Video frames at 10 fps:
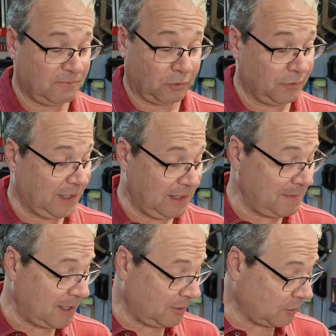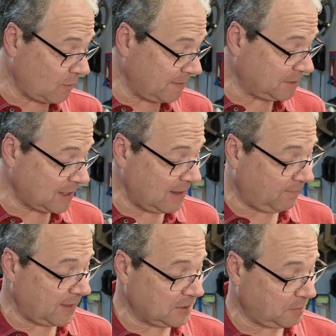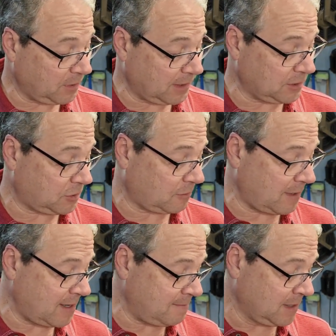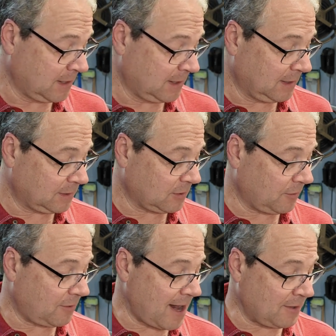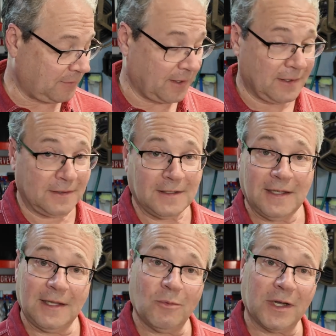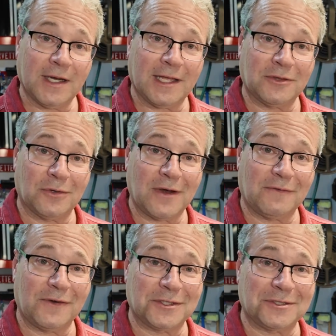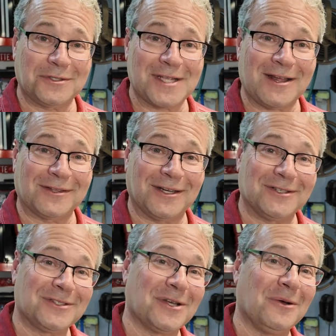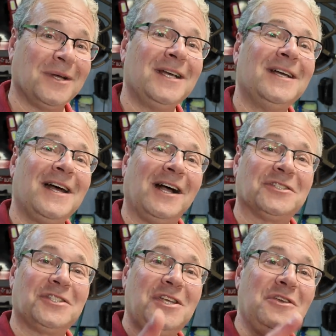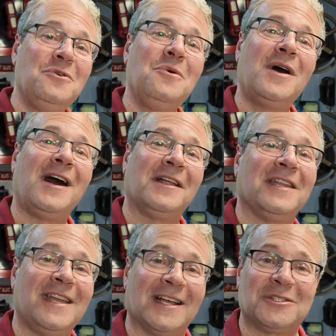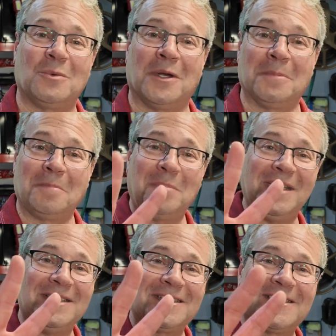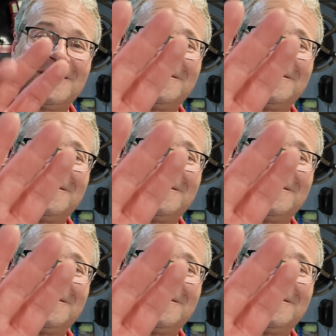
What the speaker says: through email, their website, Facebook, Instagram. So they're out there and they want to get their air fresheners out there. So I'll see you on the next one. Peace.